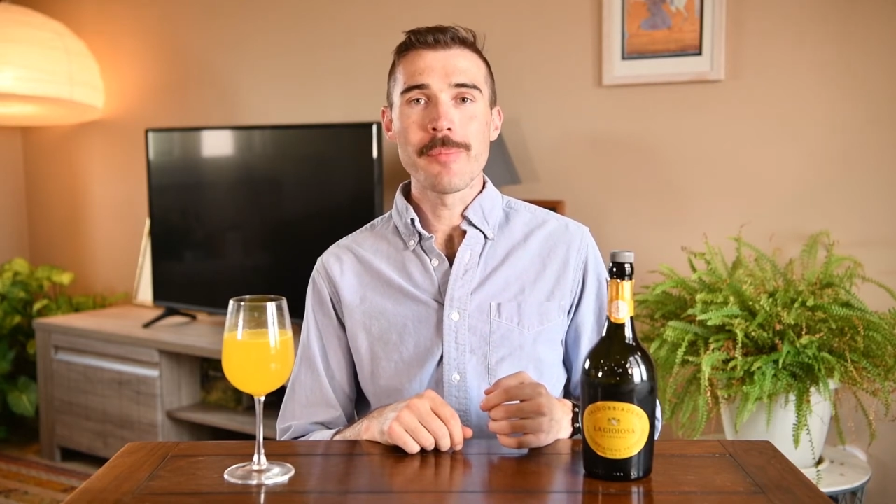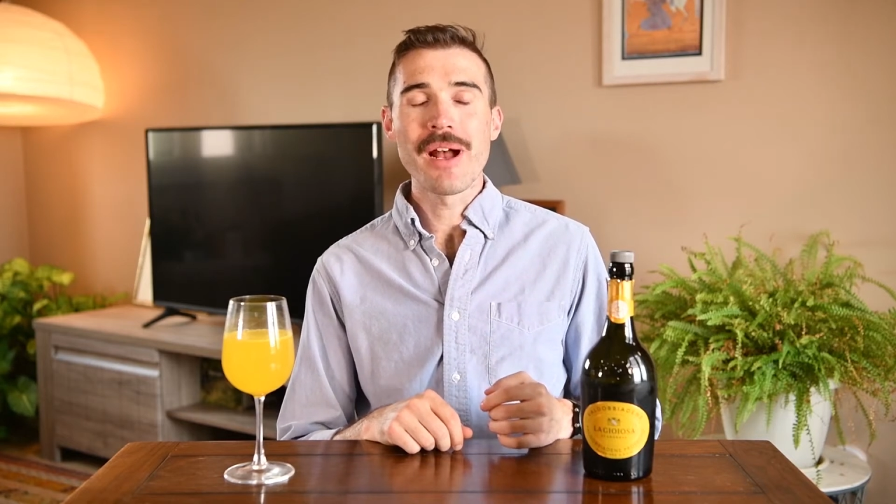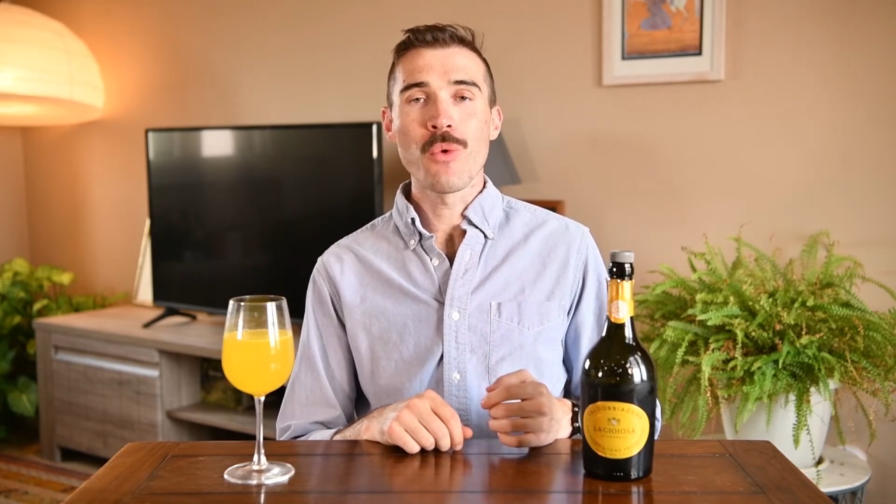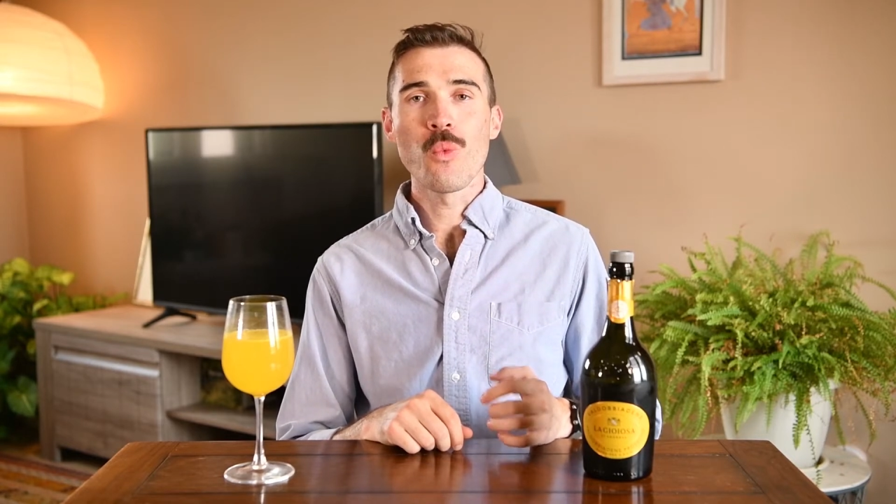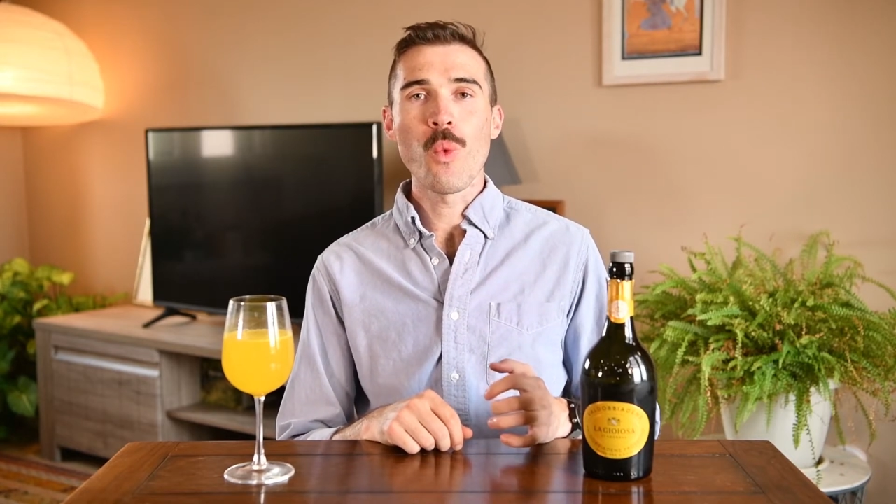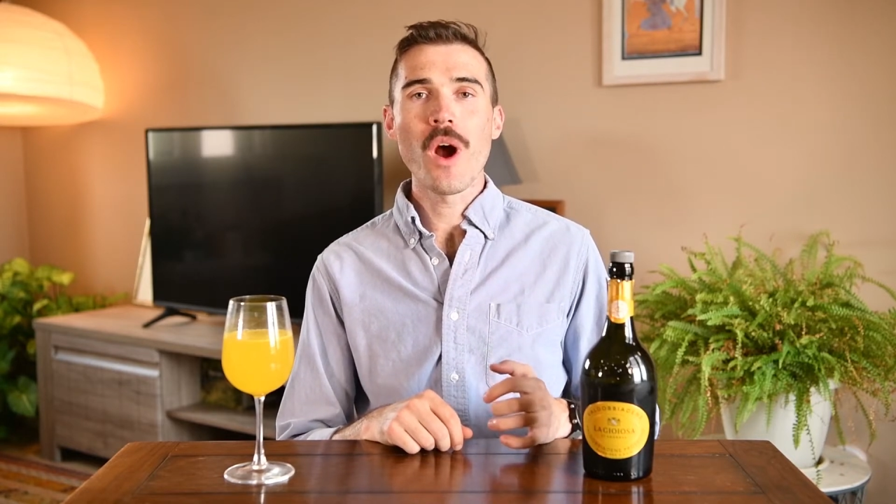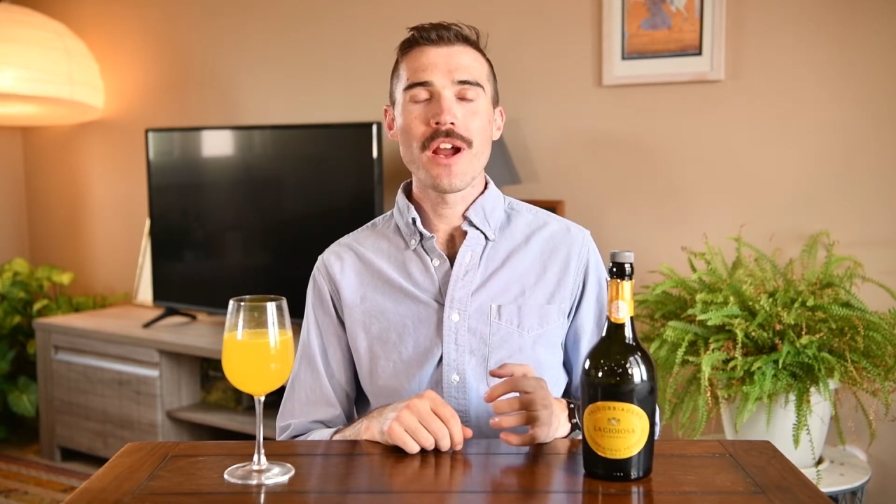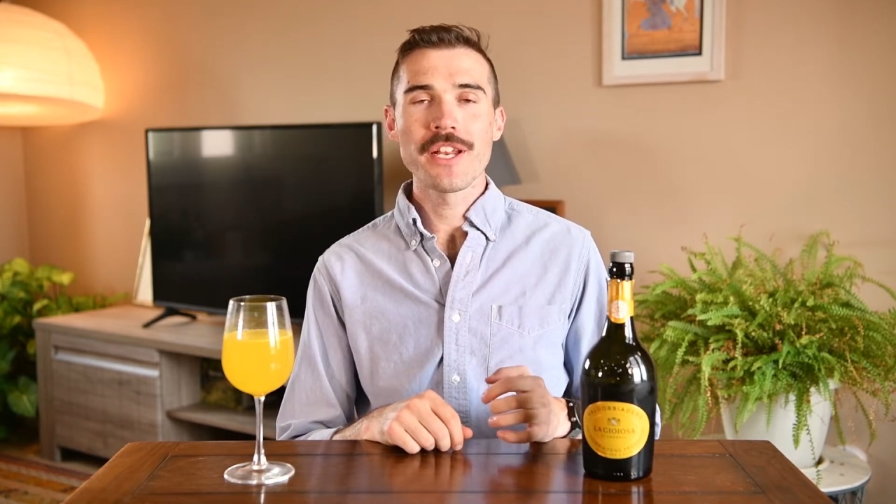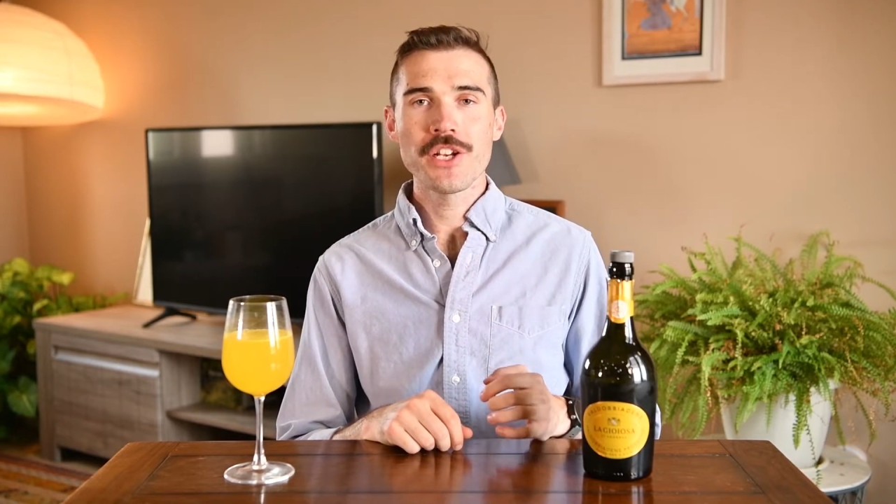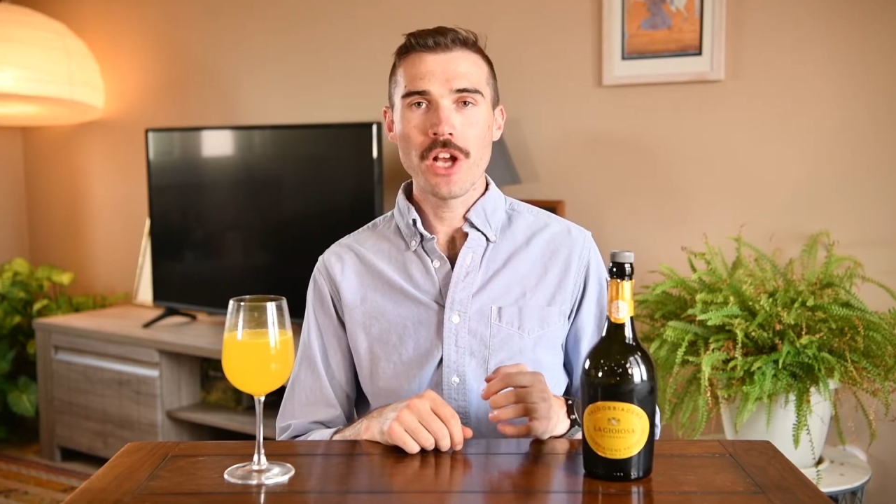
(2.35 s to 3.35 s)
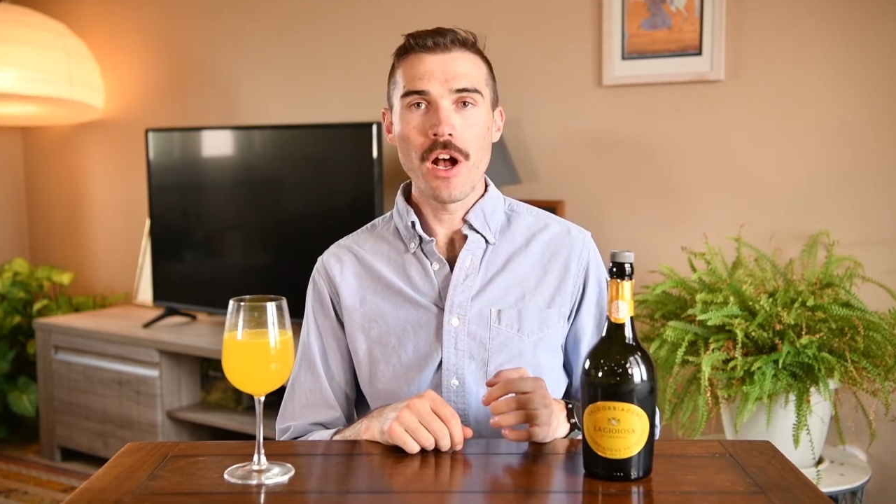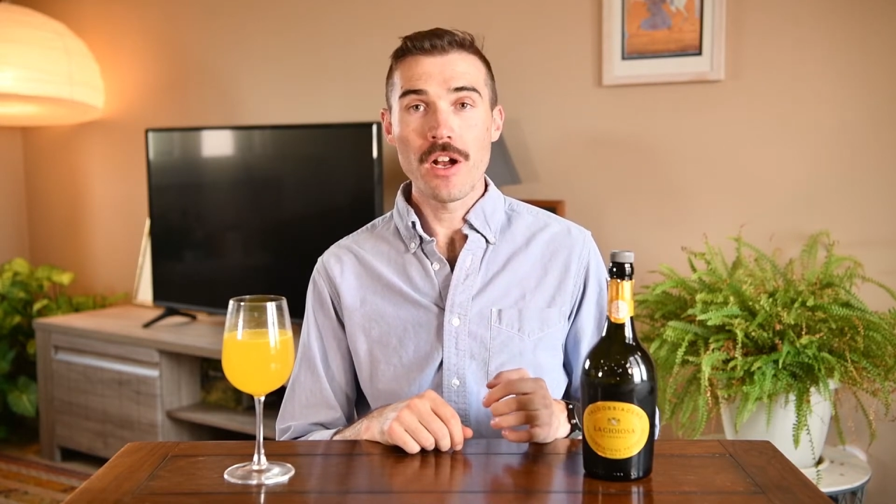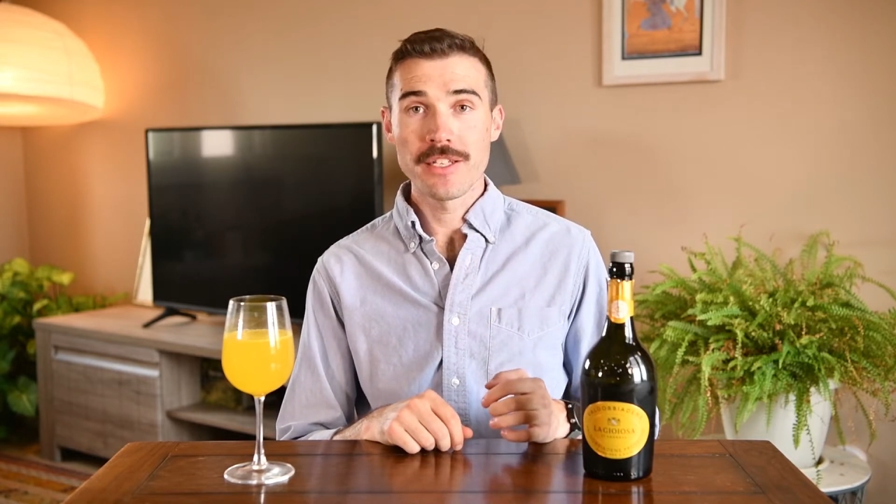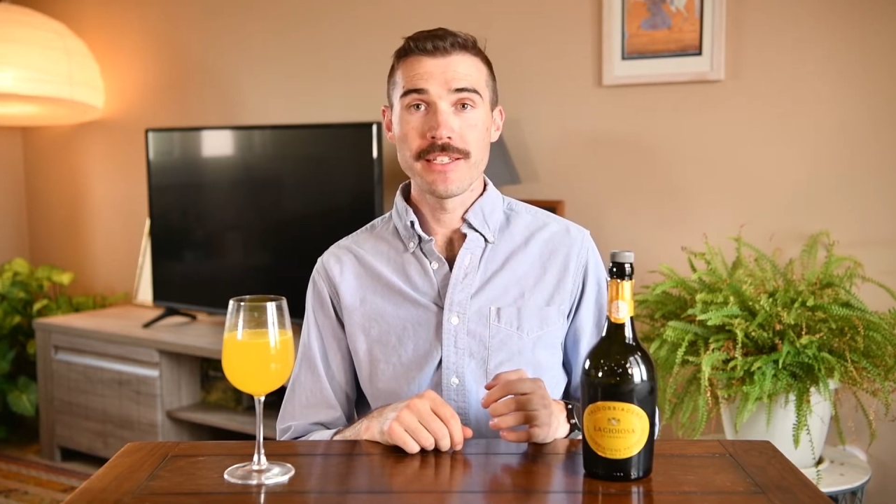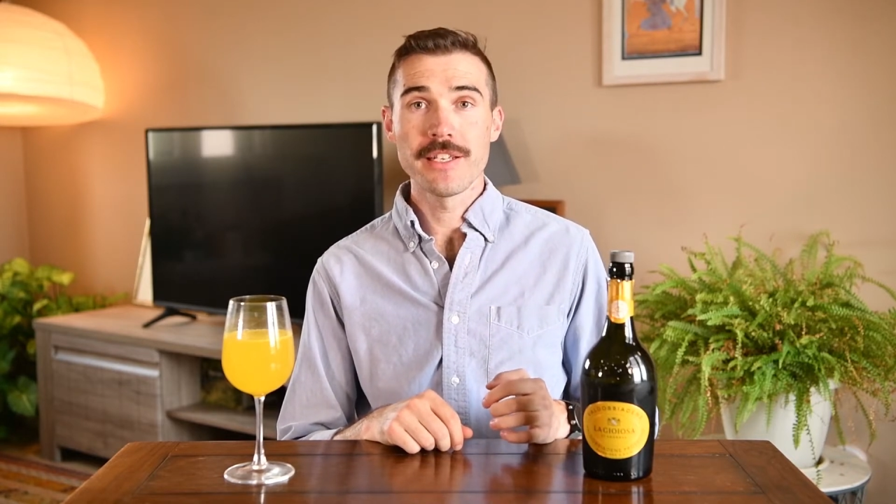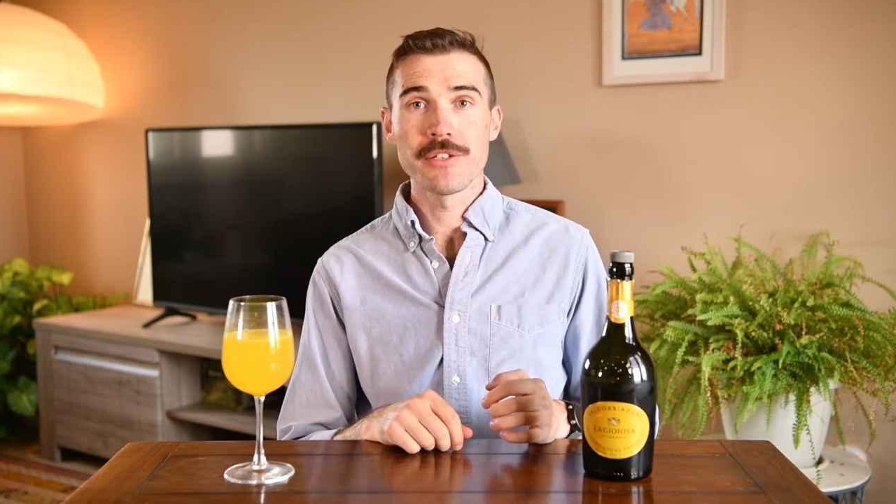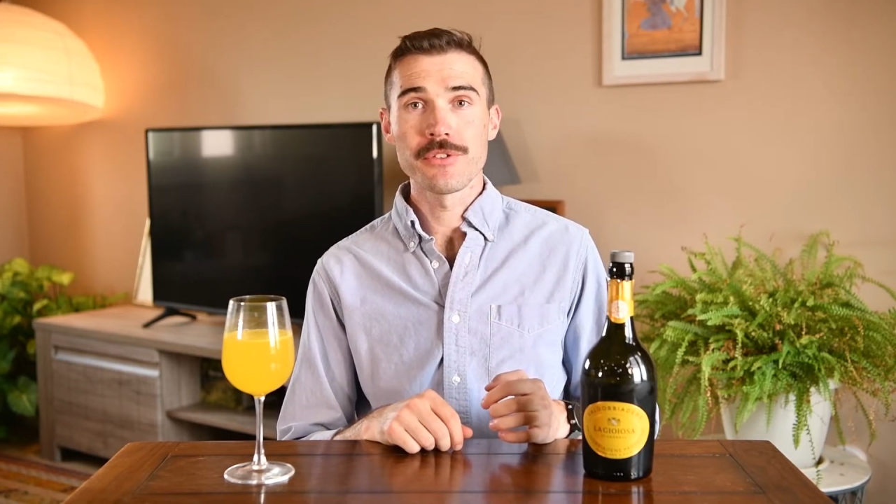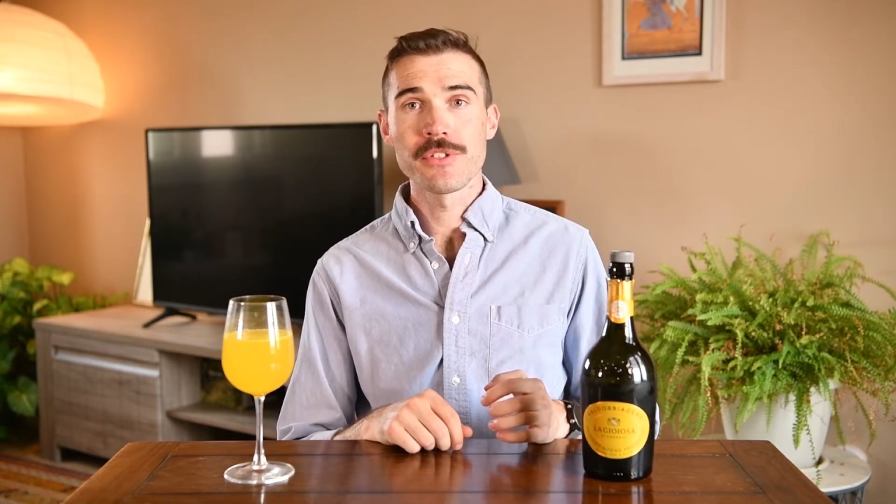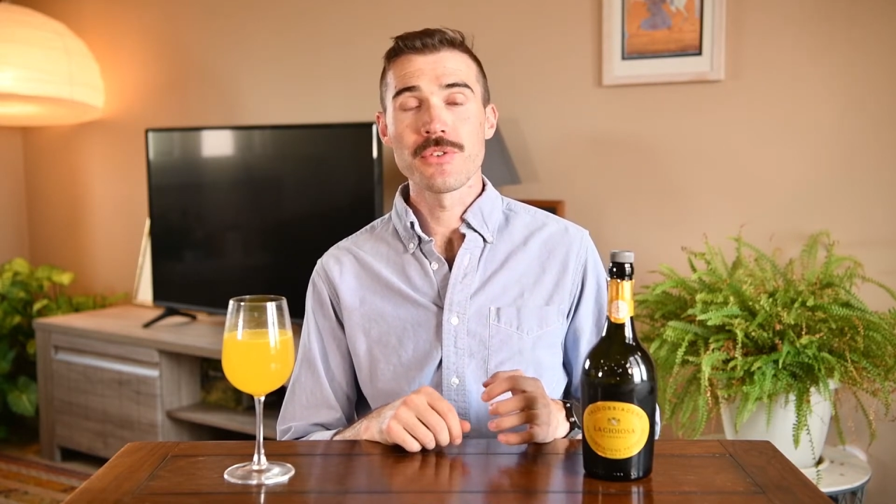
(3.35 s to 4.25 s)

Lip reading: about wine cocktails.